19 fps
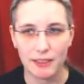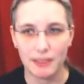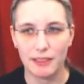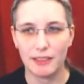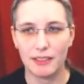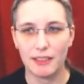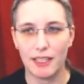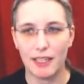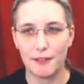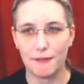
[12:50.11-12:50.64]

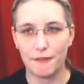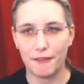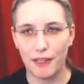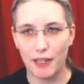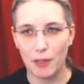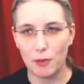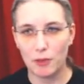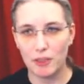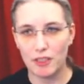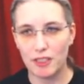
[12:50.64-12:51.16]
uh, I
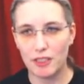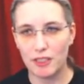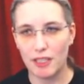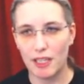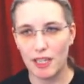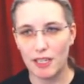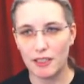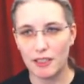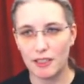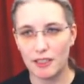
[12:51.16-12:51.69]
found
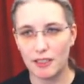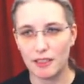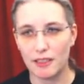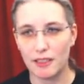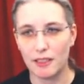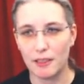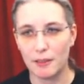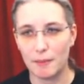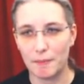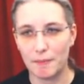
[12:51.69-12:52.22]
that
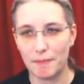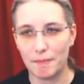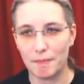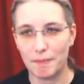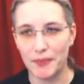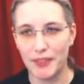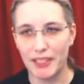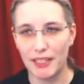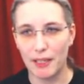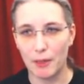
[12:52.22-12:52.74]

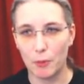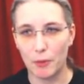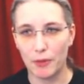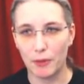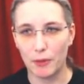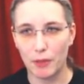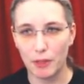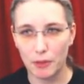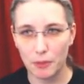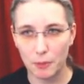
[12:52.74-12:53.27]
um, yeah,
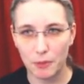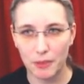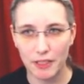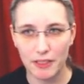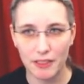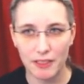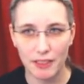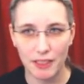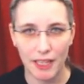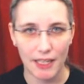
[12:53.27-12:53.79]
with
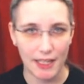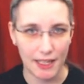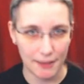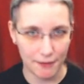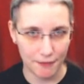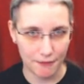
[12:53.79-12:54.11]
Octoprint, I,